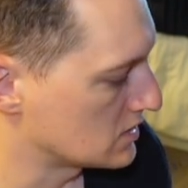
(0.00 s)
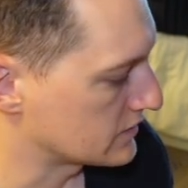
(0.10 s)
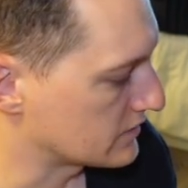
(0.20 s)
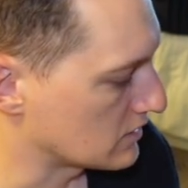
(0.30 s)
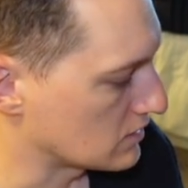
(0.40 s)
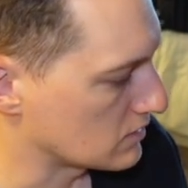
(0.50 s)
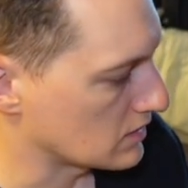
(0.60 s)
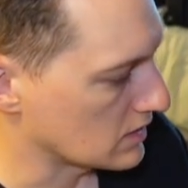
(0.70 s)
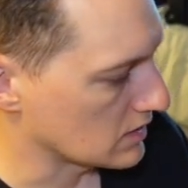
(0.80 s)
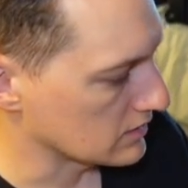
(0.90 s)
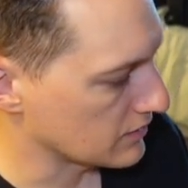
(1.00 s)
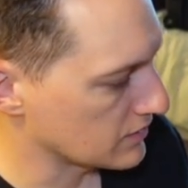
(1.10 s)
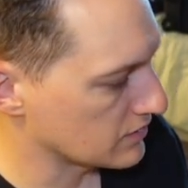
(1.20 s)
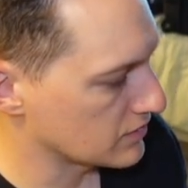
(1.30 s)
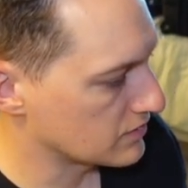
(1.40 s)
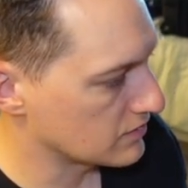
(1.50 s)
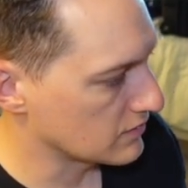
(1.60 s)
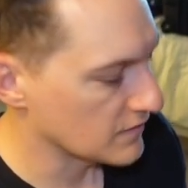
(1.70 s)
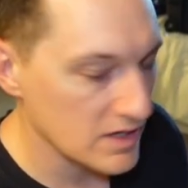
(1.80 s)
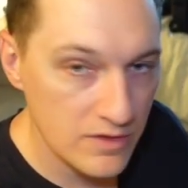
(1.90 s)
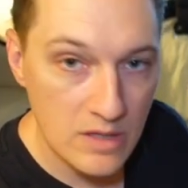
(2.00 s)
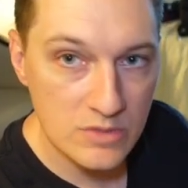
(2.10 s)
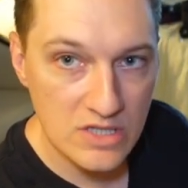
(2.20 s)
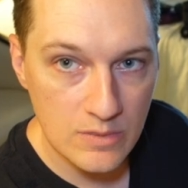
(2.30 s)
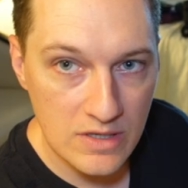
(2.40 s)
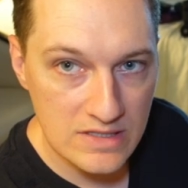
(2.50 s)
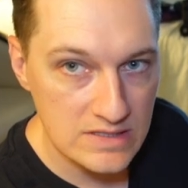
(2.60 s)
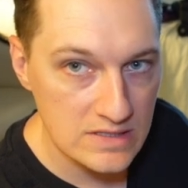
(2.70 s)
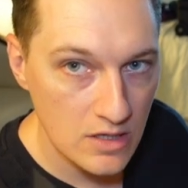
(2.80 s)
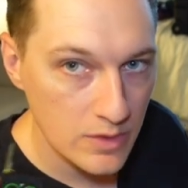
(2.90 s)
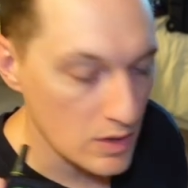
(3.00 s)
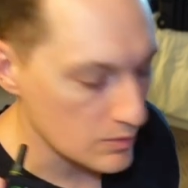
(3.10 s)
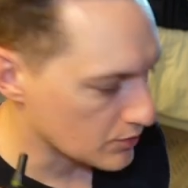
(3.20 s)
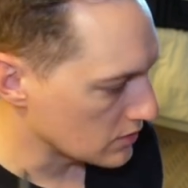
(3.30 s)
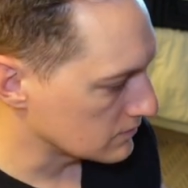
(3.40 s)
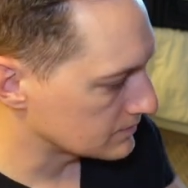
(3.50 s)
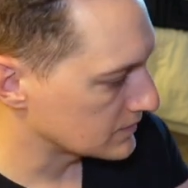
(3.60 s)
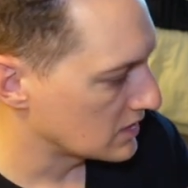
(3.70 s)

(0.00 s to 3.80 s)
So the final thing I'm going to talk about is this Audio 8 Pro.